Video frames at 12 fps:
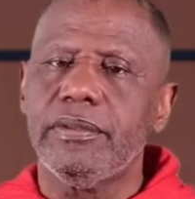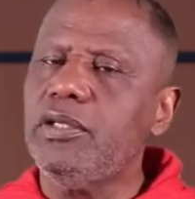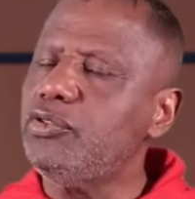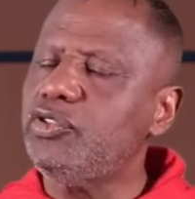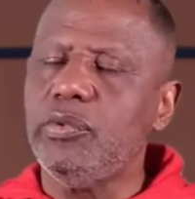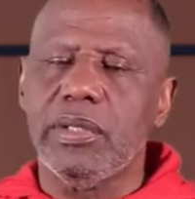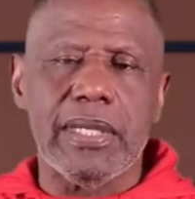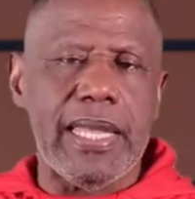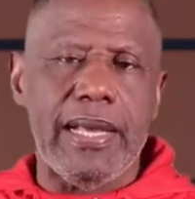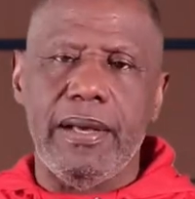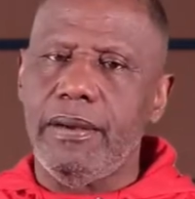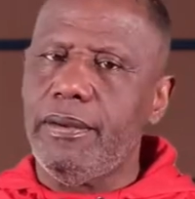Don't you
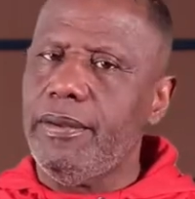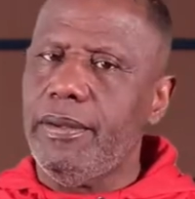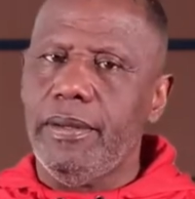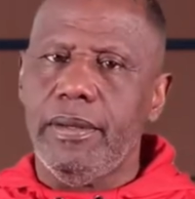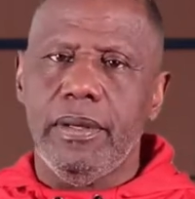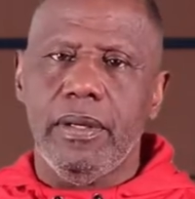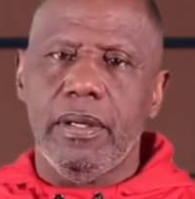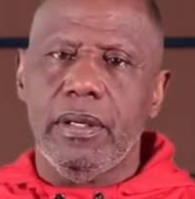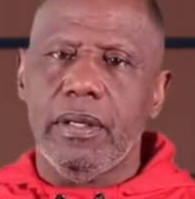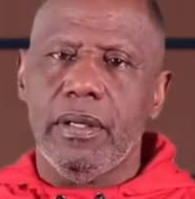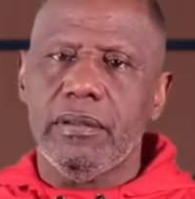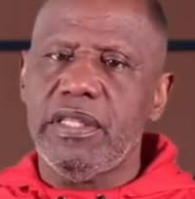allow
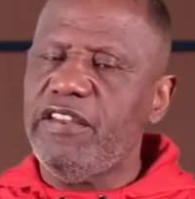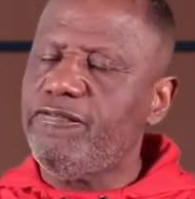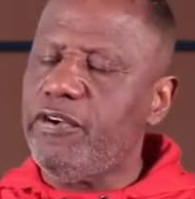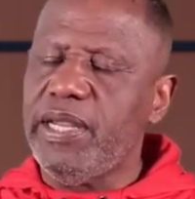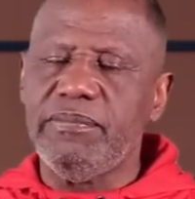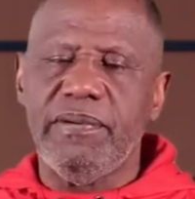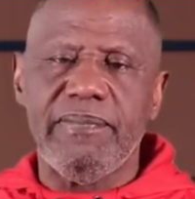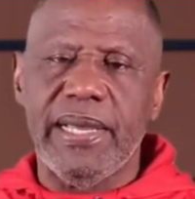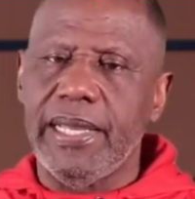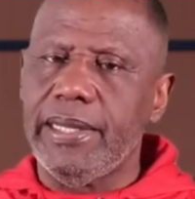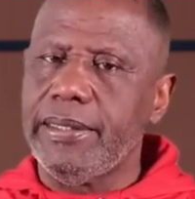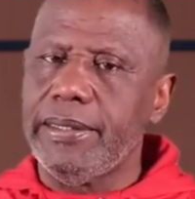that frame of
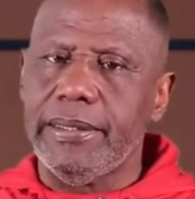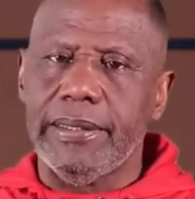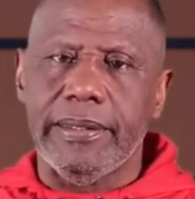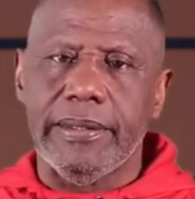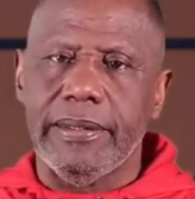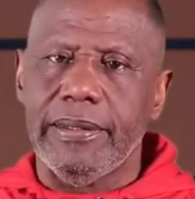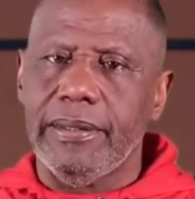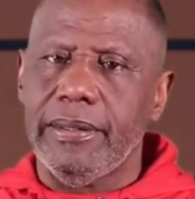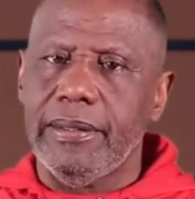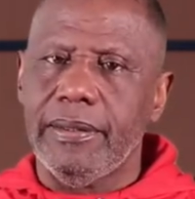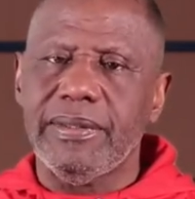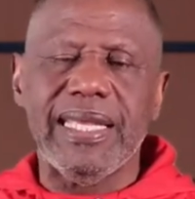mind,
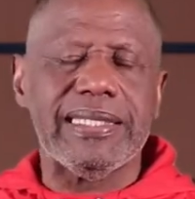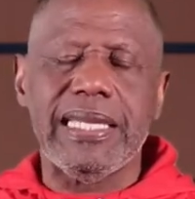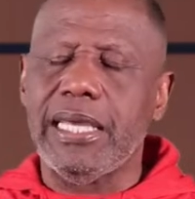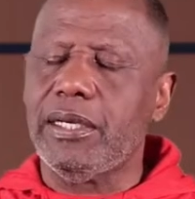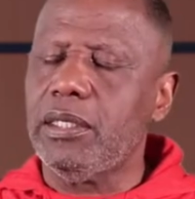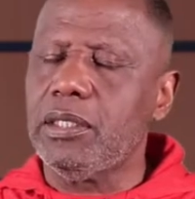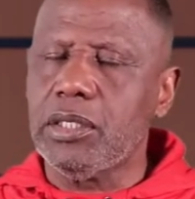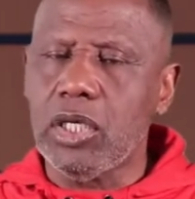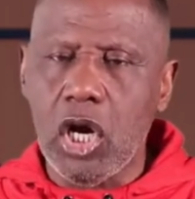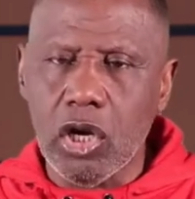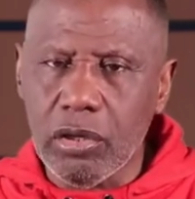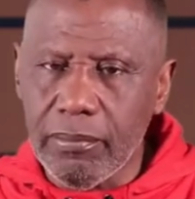that kind of
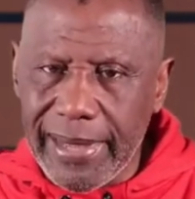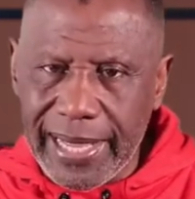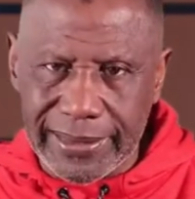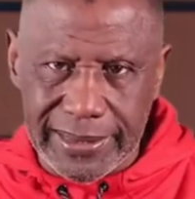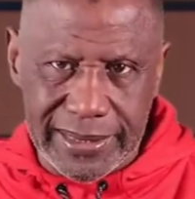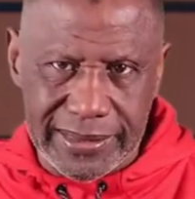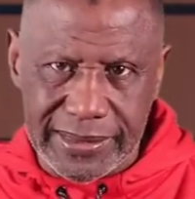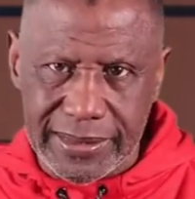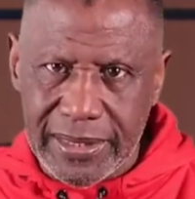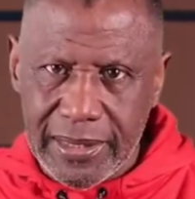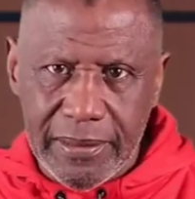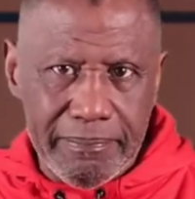carnal
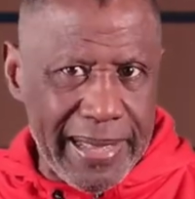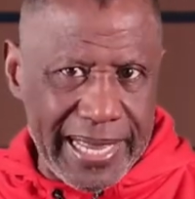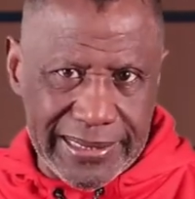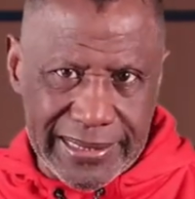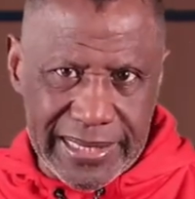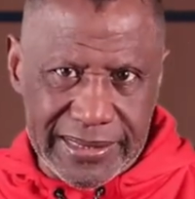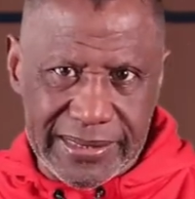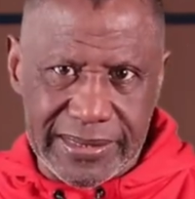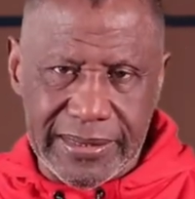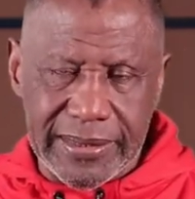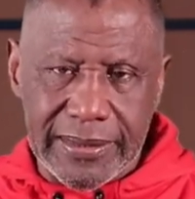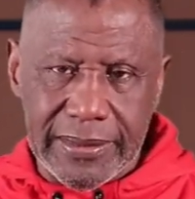
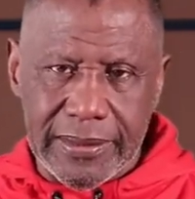mindness,